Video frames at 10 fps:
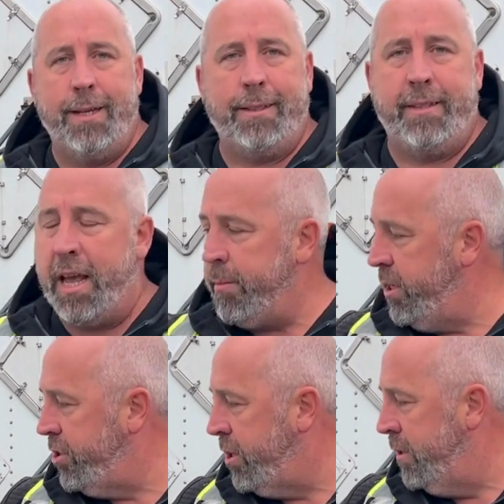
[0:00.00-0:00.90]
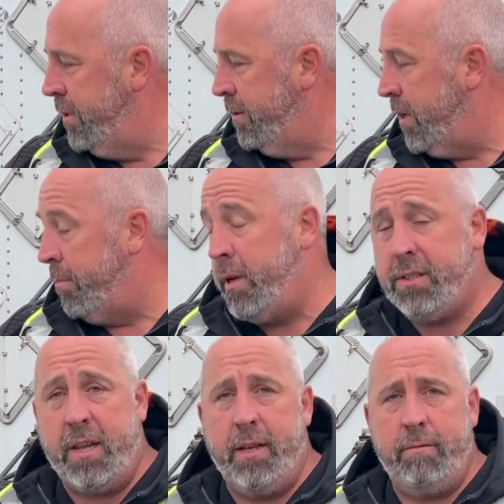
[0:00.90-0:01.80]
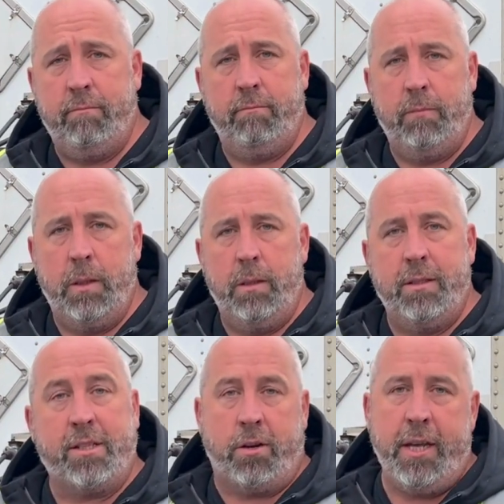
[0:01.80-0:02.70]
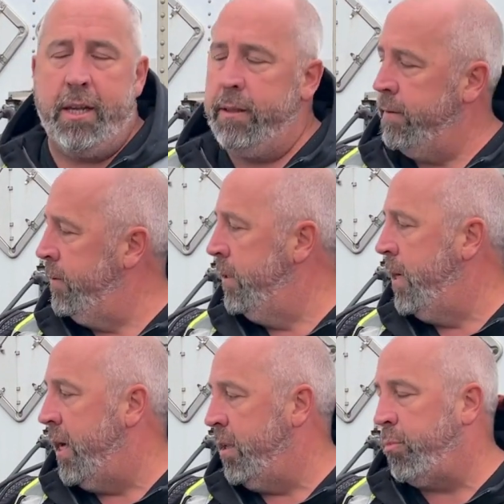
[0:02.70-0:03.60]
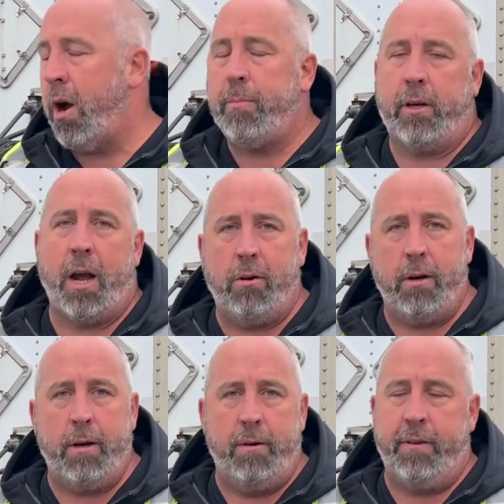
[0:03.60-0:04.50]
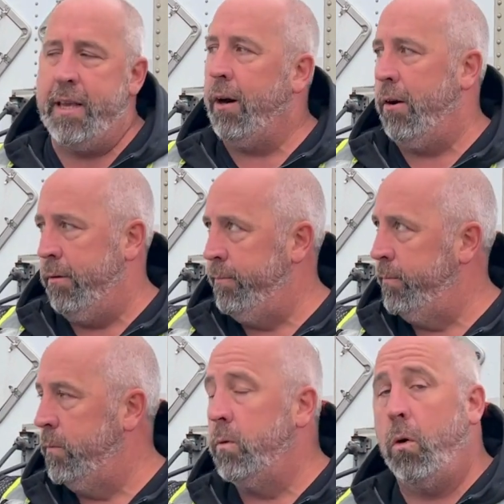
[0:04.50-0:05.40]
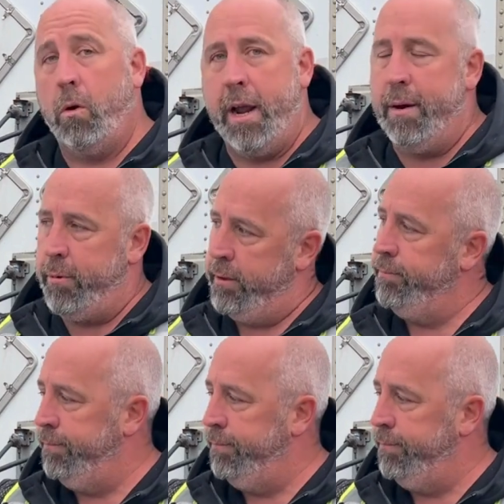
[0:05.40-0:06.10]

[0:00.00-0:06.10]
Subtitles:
not damaged, not missing. It's clean and the proper color of yellow or amber.